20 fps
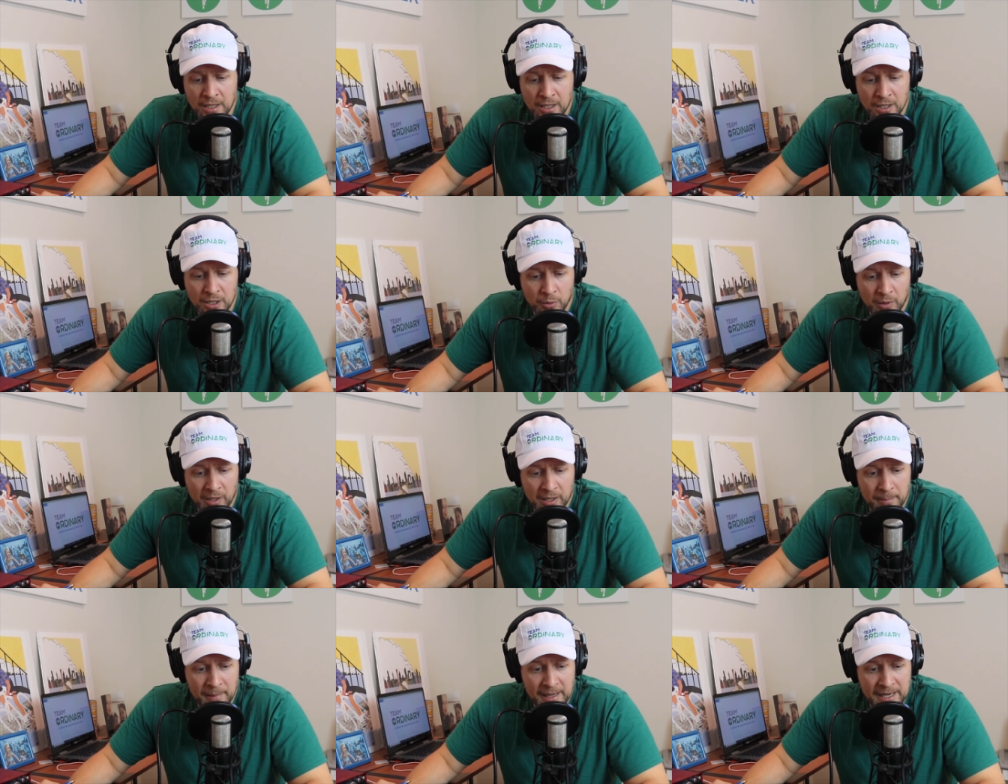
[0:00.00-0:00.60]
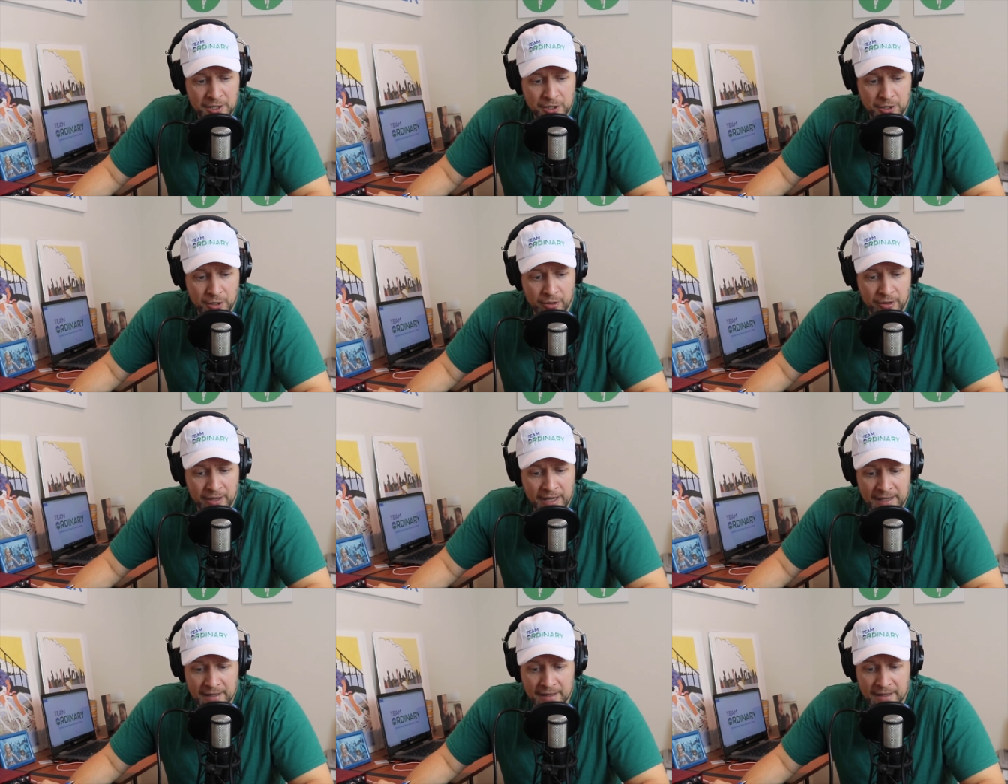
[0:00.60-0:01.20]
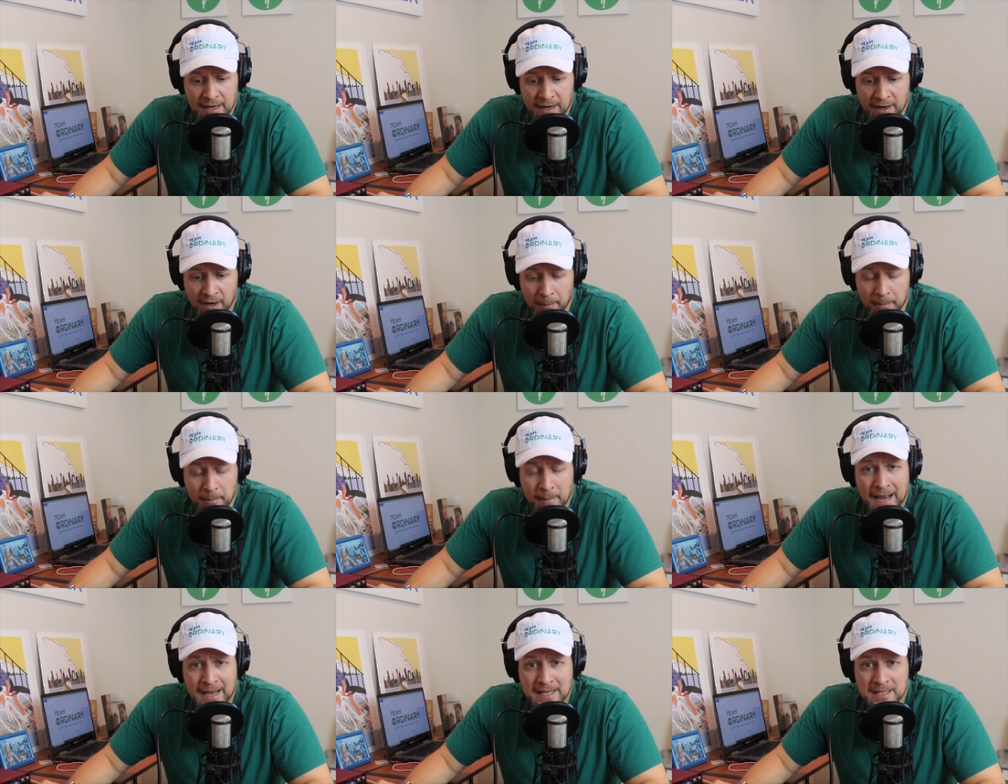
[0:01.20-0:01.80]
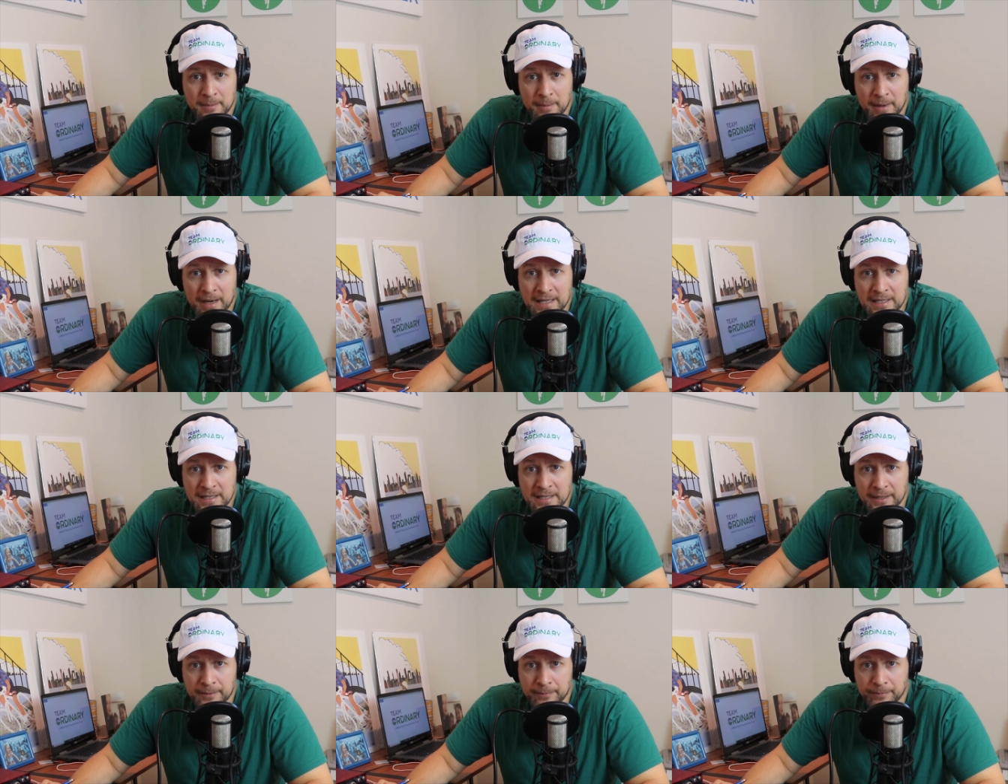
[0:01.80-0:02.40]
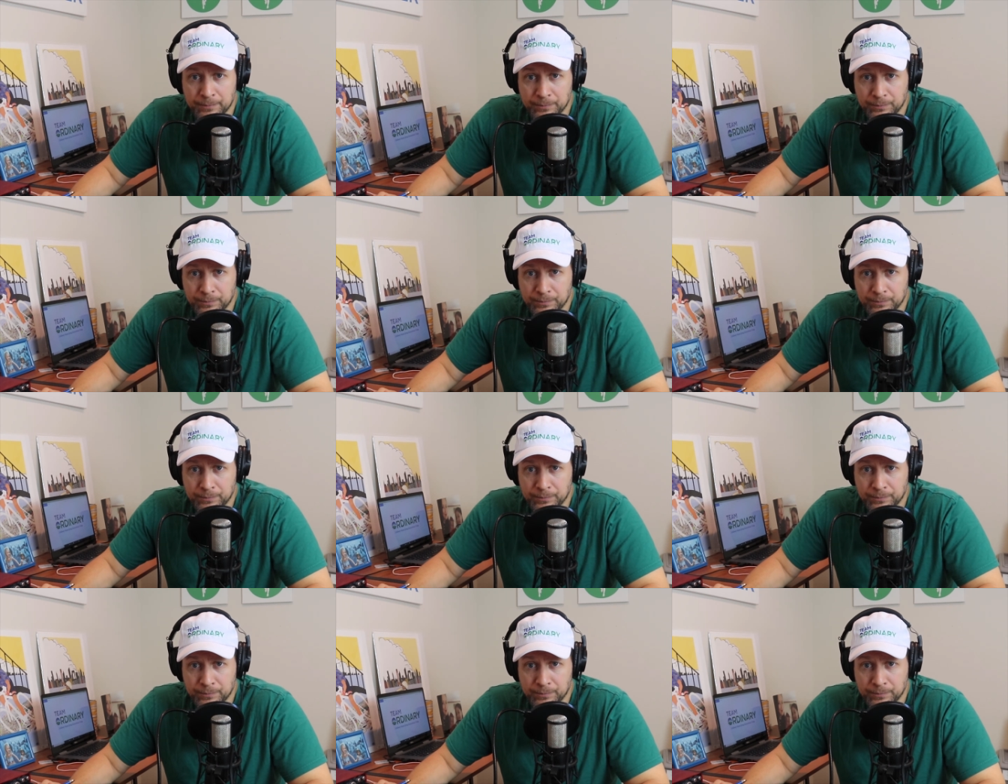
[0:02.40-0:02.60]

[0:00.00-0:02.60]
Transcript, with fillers: you want to make sure that they are maximizing